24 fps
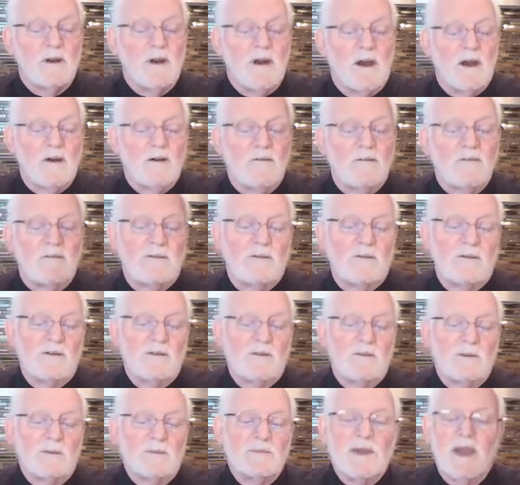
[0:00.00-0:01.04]
of
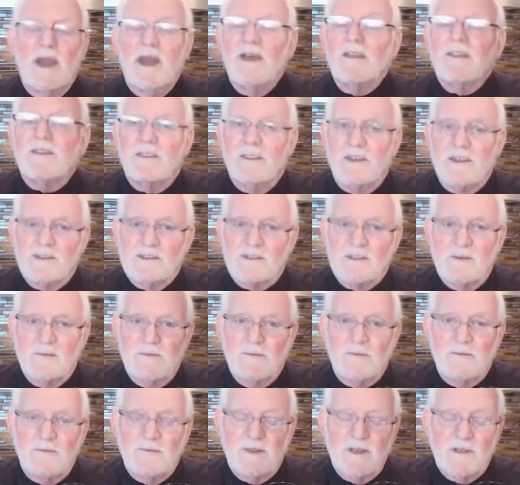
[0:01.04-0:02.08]
the pantheism
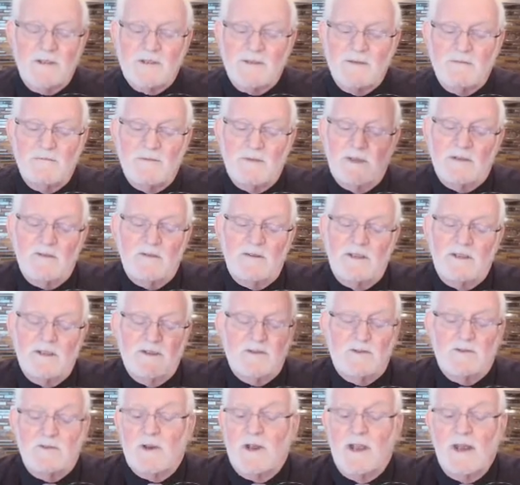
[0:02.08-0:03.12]
that's, that is
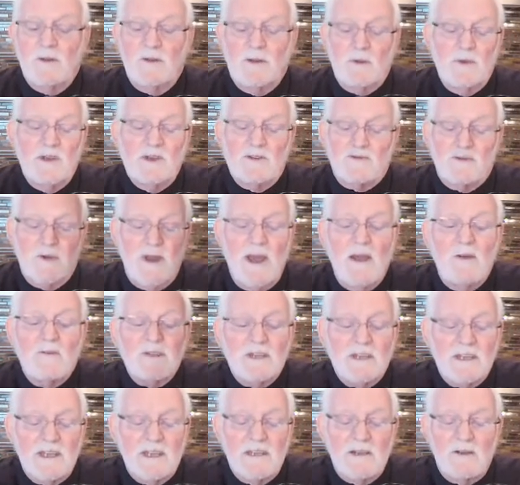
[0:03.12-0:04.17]
that we're
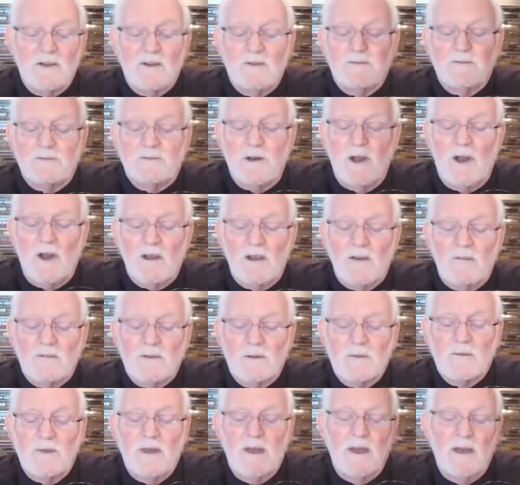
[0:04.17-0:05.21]
drowning in and the fog of the,